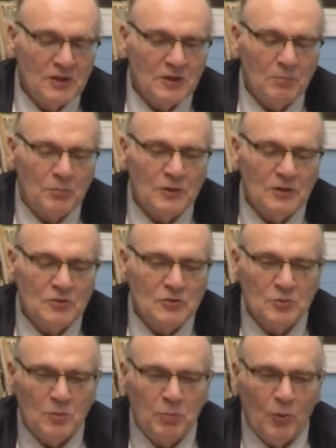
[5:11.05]
It can bring you
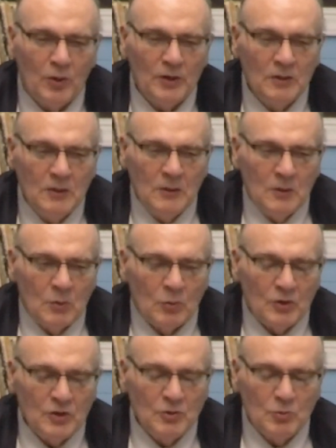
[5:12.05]
to a point
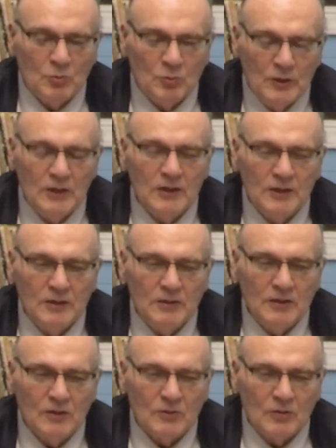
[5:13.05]
where you really,